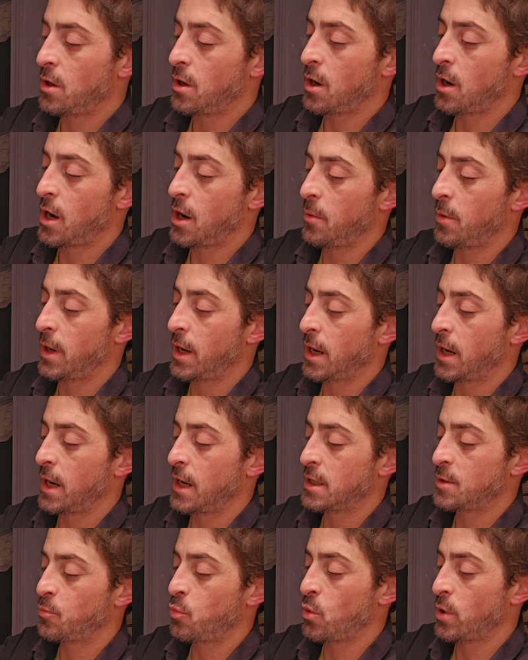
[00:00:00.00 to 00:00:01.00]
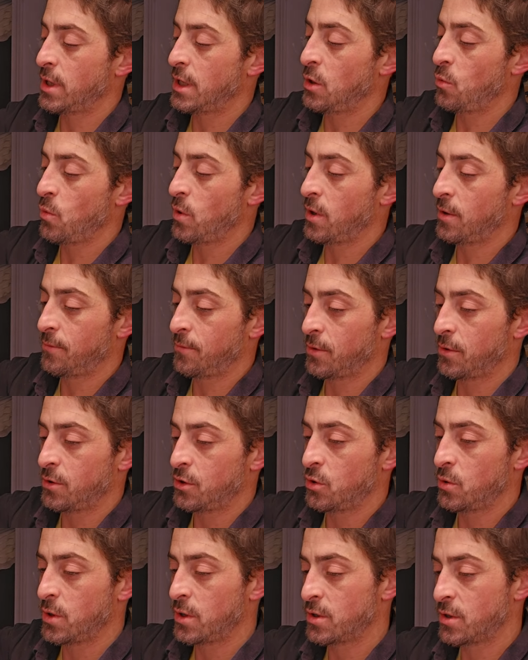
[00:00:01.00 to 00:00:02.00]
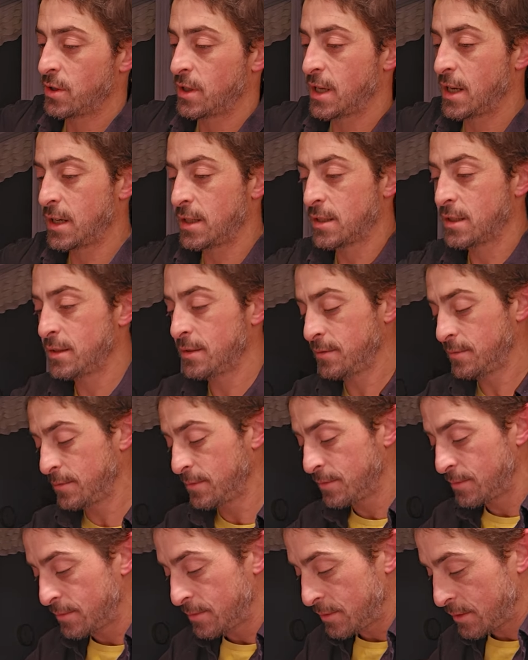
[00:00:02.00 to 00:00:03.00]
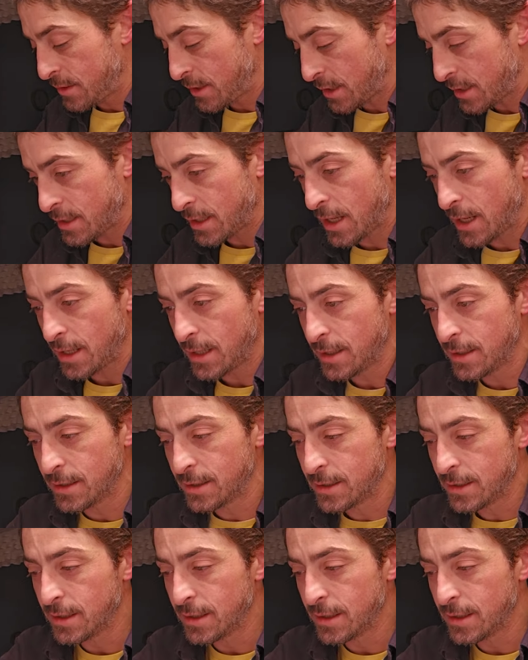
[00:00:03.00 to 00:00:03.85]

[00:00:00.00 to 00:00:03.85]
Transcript: Alright, we got a nice pointy one for 200,000. It's exciting.